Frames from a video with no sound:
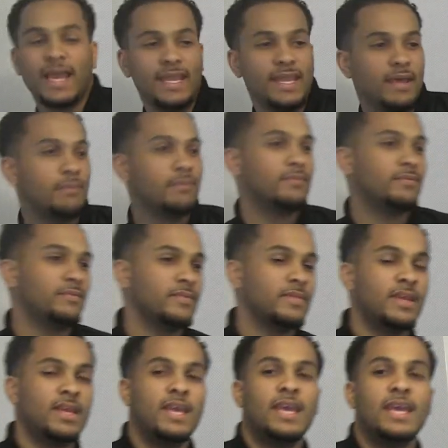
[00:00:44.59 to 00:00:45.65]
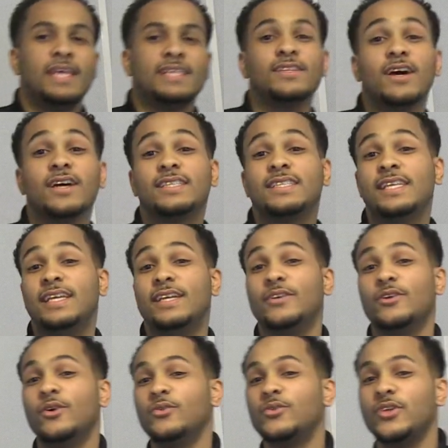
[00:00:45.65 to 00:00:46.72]
of them. It's not a ting
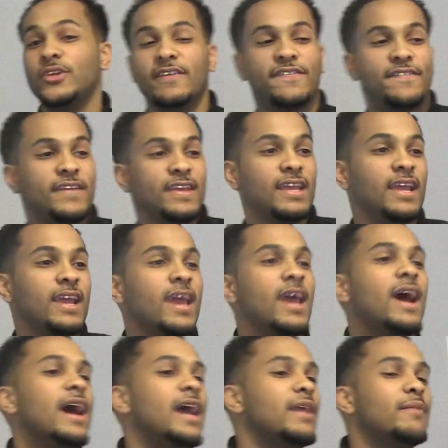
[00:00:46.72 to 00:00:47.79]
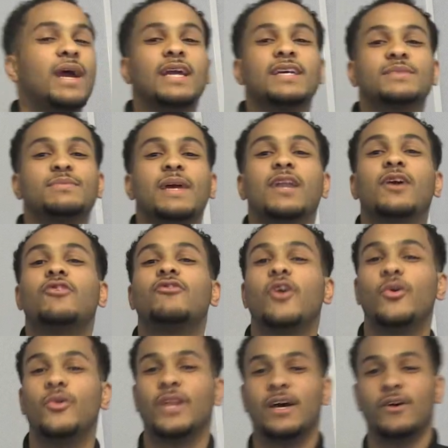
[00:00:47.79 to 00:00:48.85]
though, do your thing. I ain't mad cause man I
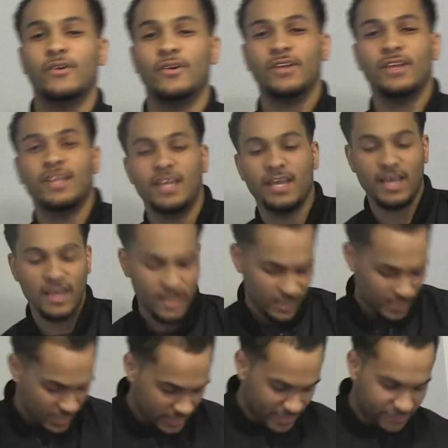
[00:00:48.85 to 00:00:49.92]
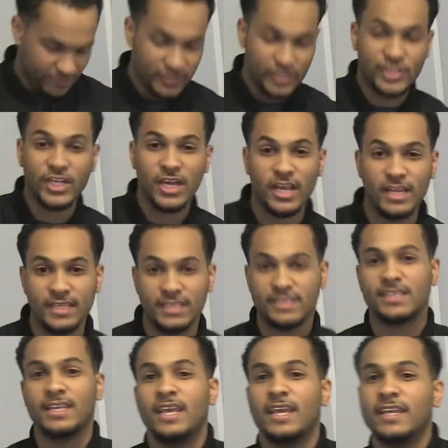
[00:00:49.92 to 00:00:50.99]
grow now, yeah? Different
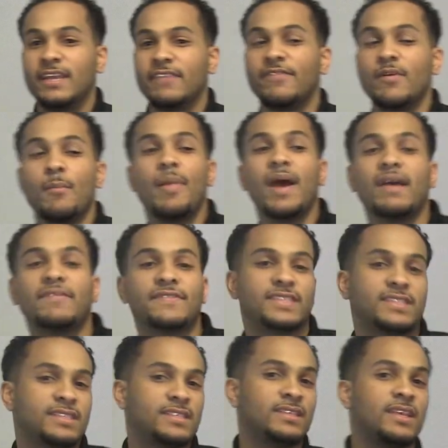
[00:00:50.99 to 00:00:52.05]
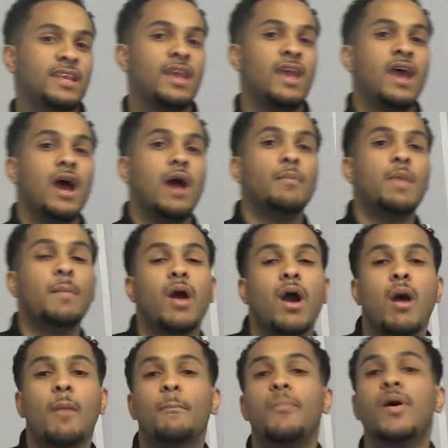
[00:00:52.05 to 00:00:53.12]
journeys, different paths. I remember
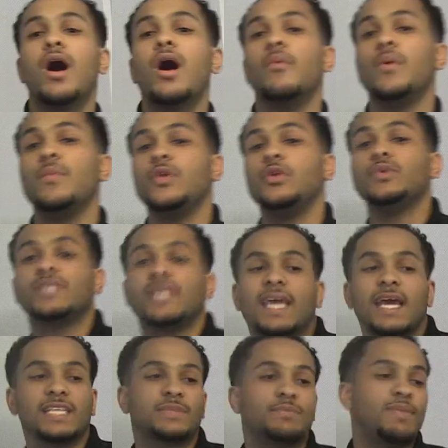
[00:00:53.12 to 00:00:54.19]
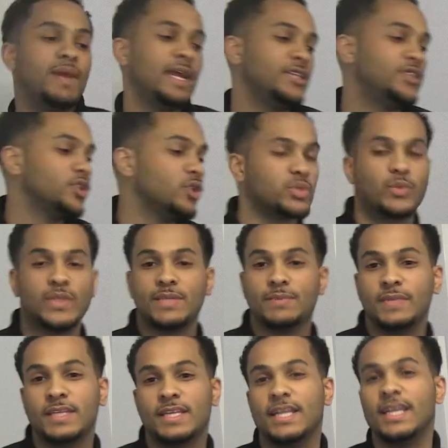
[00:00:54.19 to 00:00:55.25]
on park when we used to catch a pair of jokes with
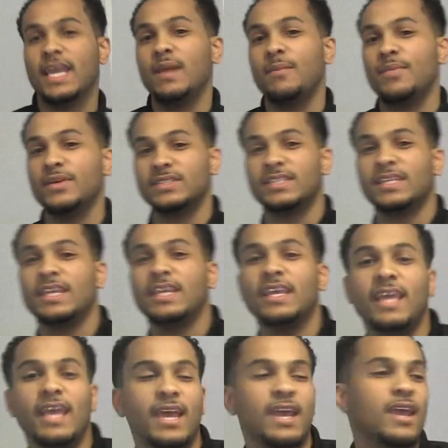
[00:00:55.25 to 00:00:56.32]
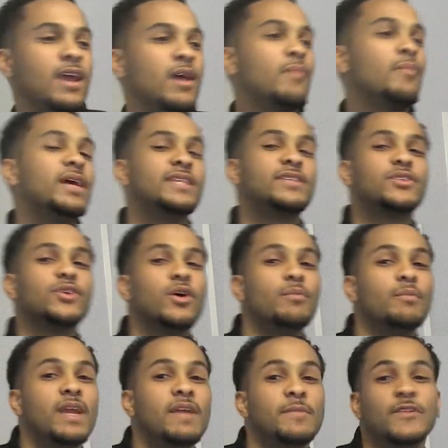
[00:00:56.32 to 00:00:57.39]
some of the neighbours, yeah? But it's all
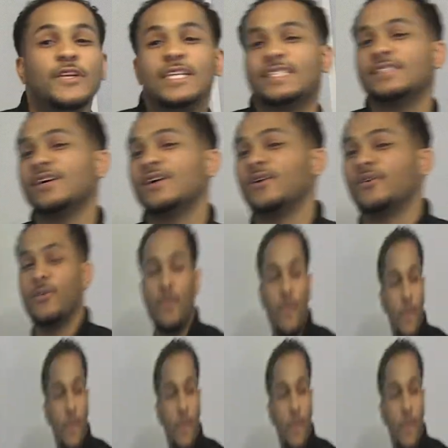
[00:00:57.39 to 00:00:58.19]
memories now.